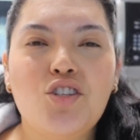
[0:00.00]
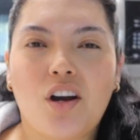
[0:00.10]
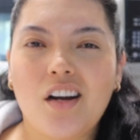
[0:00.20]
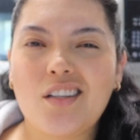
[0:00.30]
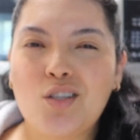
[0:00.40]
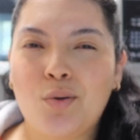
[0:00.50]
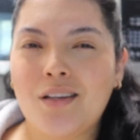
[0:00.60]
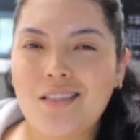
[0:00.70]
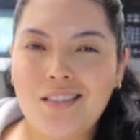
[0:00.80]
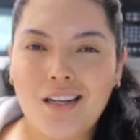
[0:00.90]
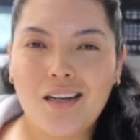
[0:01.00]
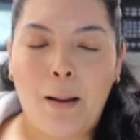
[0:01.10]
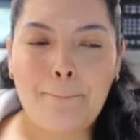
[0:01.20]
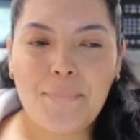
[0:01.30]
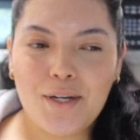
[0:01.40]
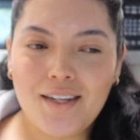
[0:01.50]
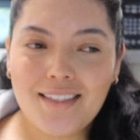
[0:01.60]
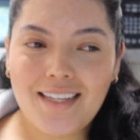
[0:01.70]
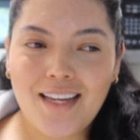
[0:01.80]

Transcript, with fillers: dark twisted book